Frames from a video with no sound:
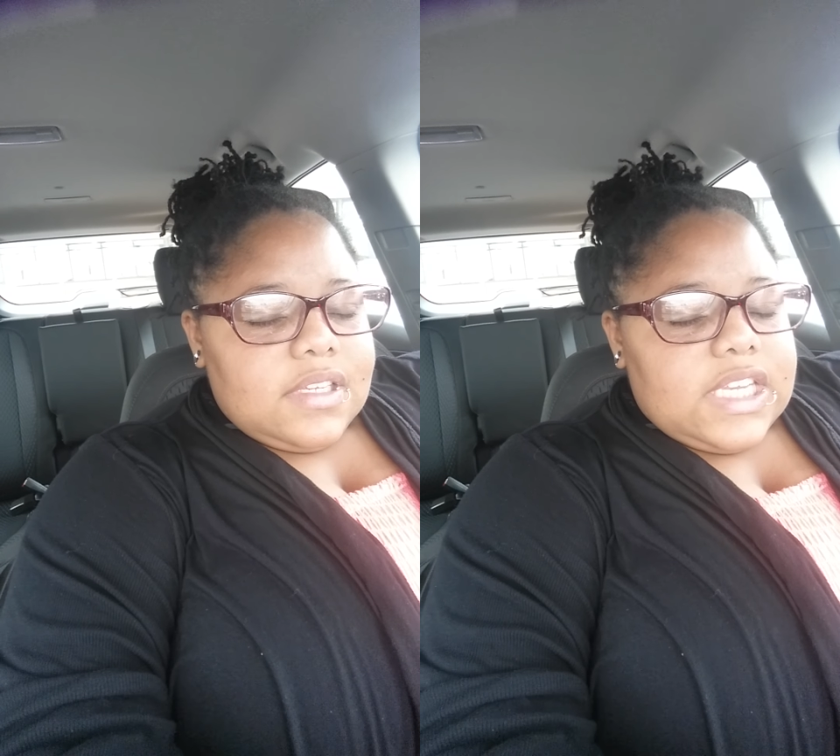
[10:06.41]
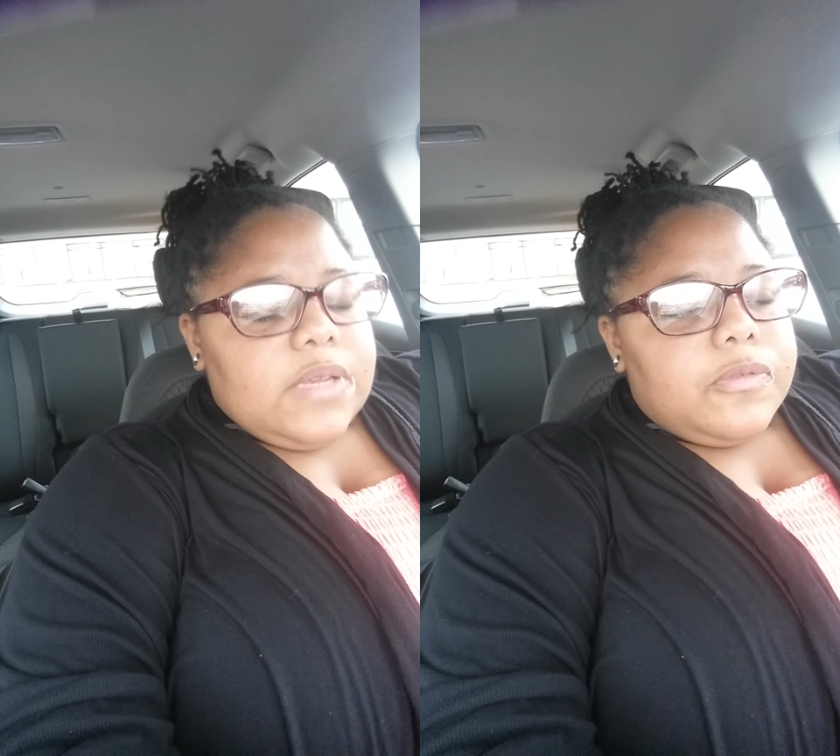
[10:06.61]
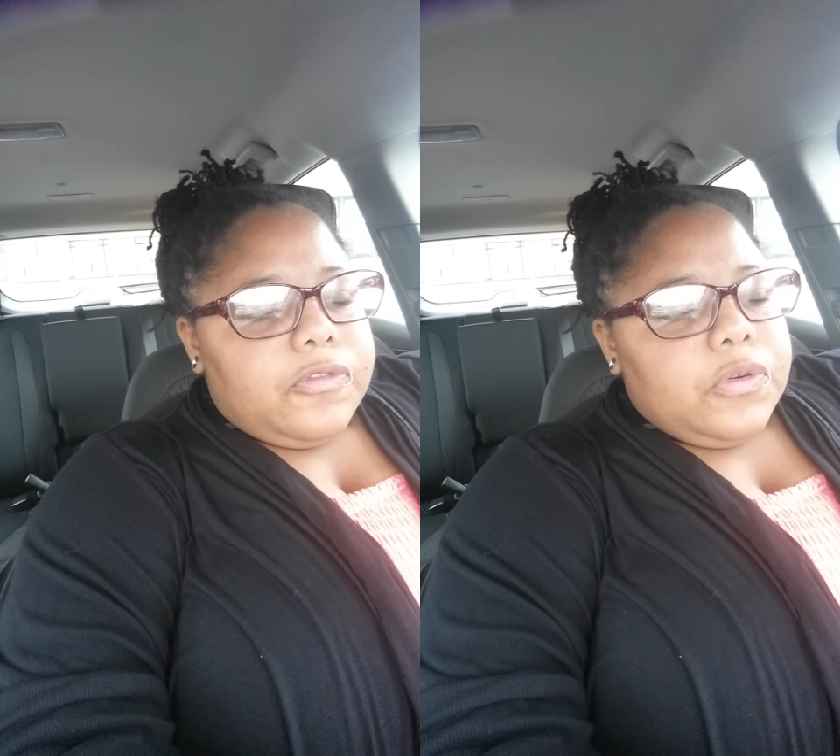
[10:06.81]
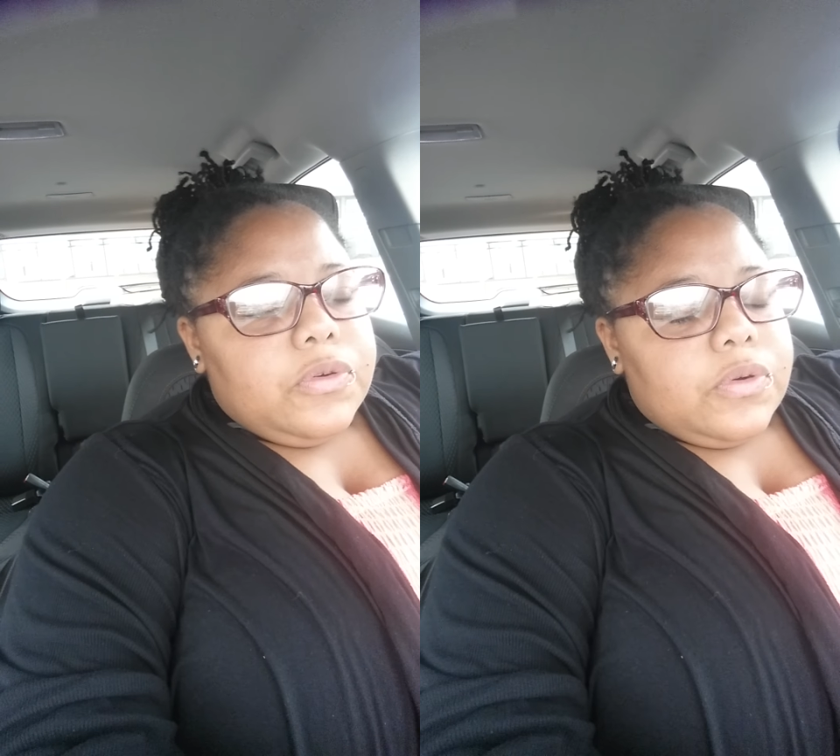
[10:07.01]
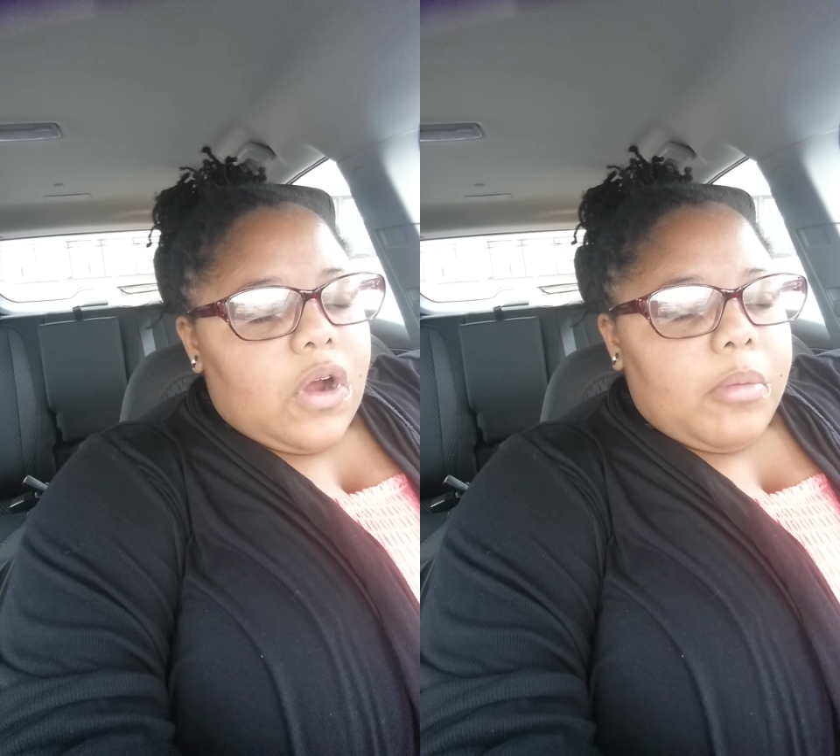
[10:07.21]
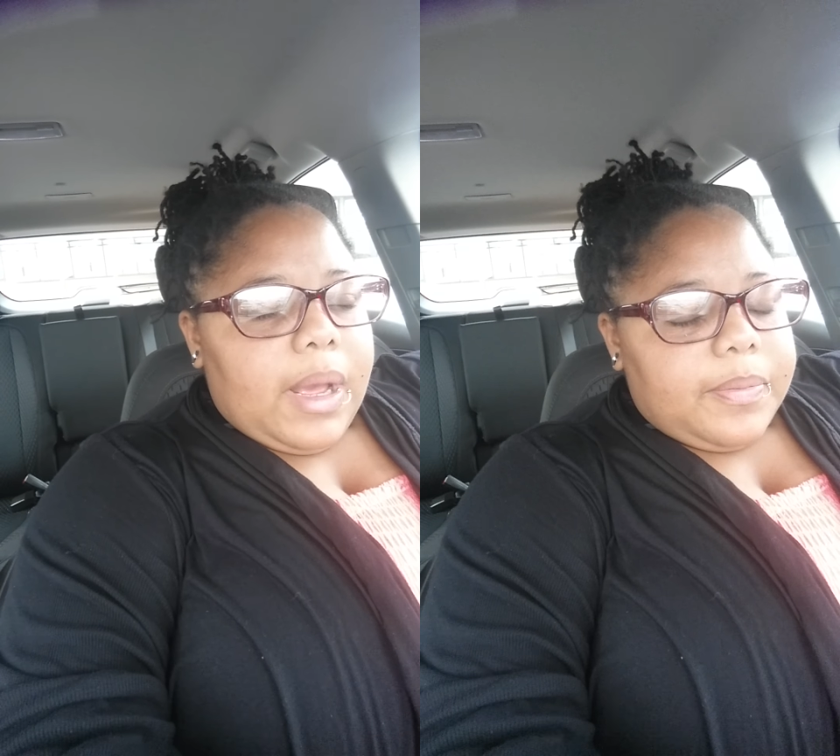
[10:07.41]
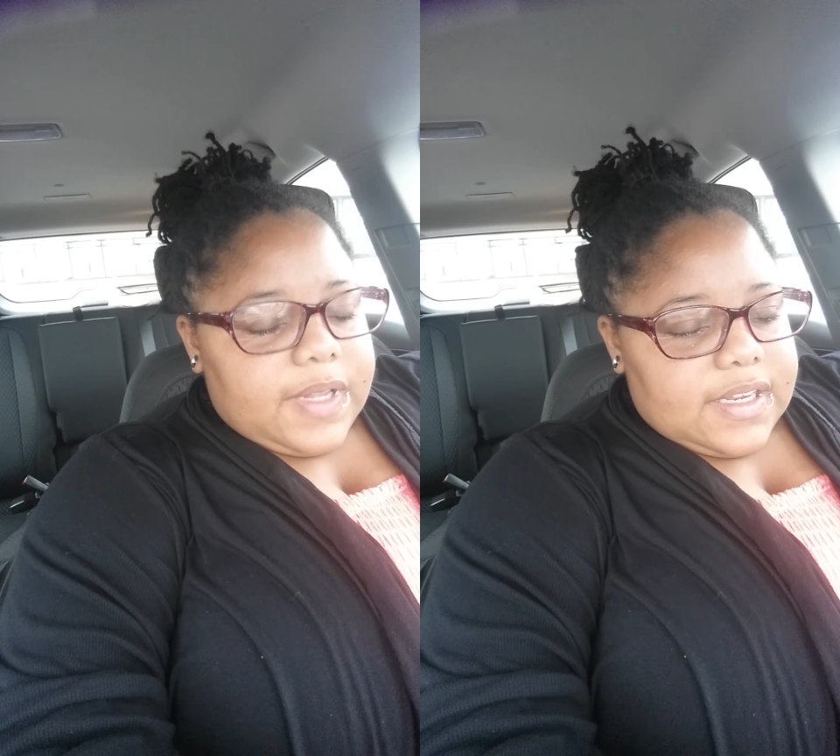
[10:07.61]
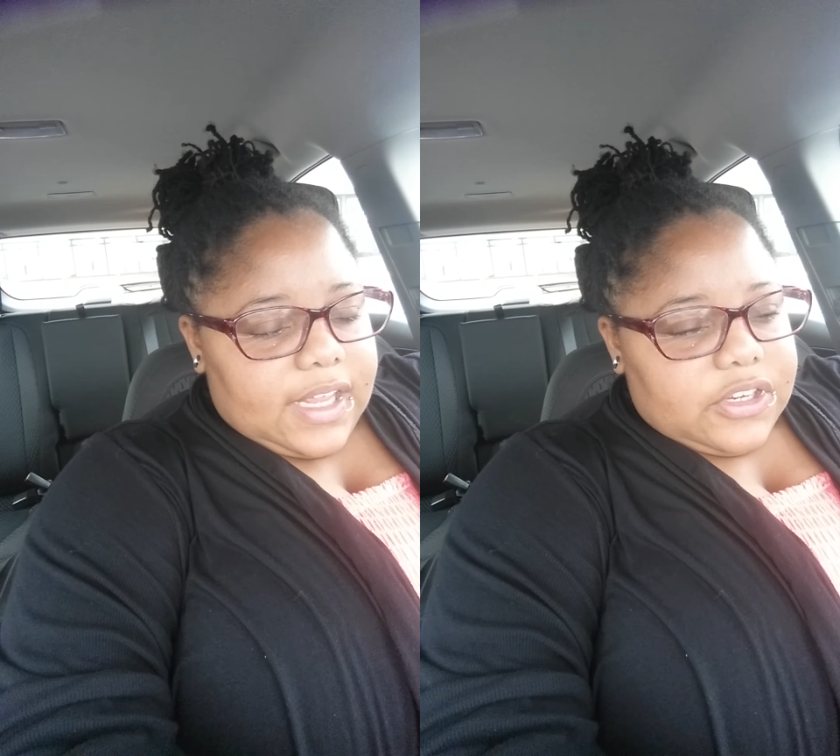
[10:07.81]
keep food on my
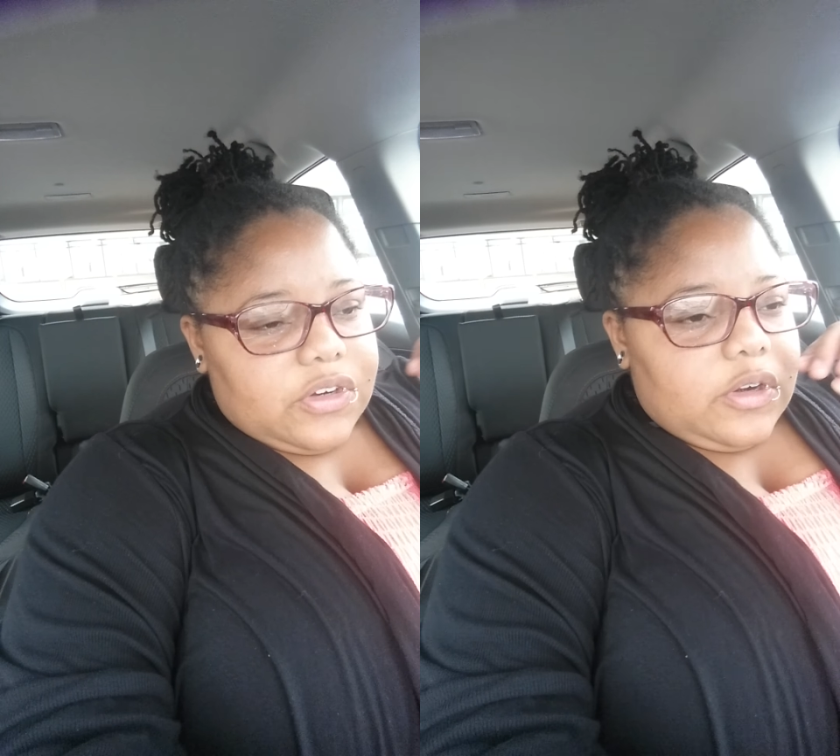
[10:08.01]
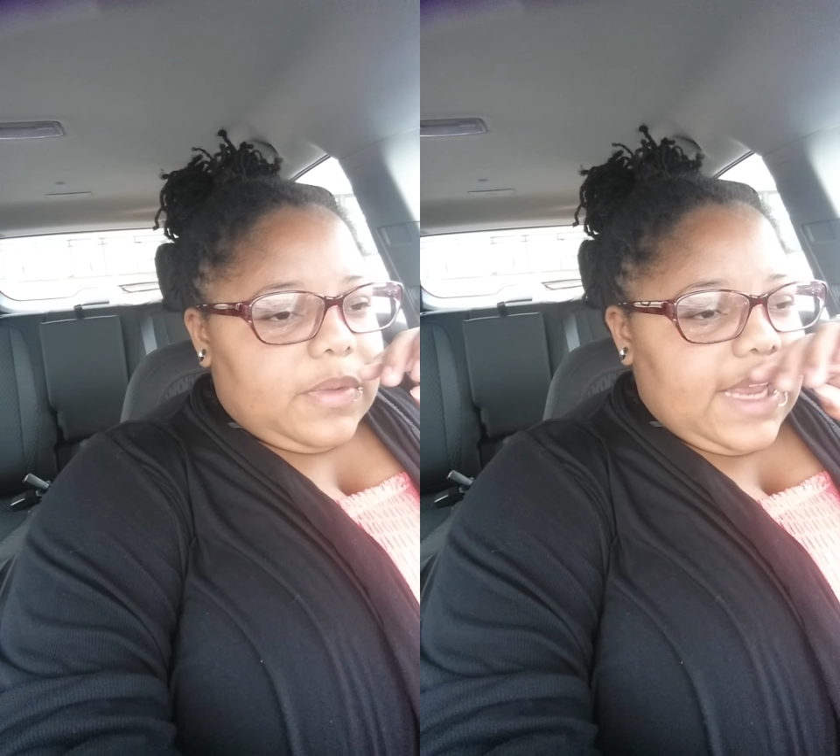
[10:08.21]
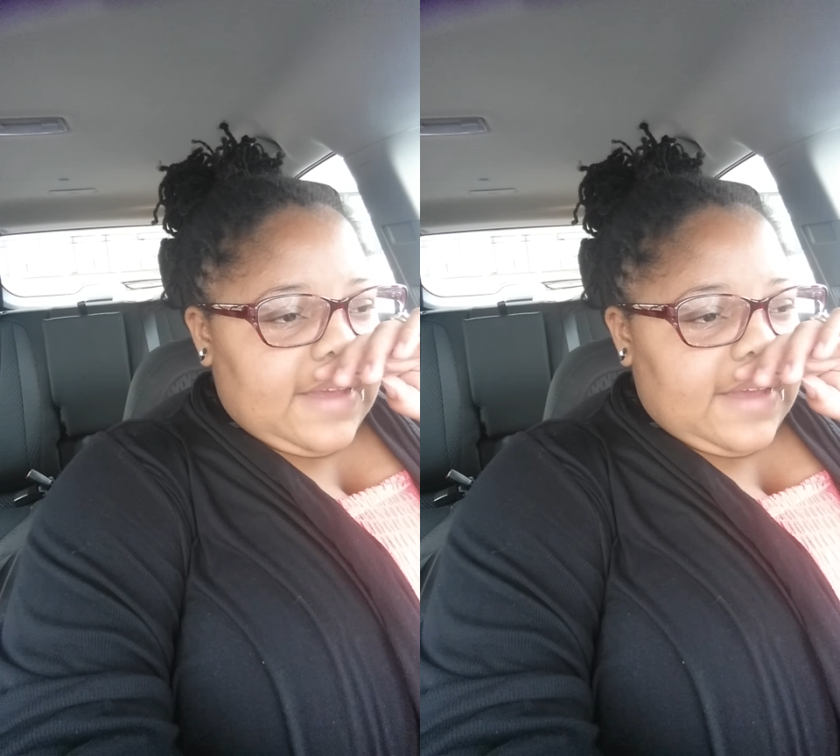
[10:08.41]
plate. Like, you know what I mean?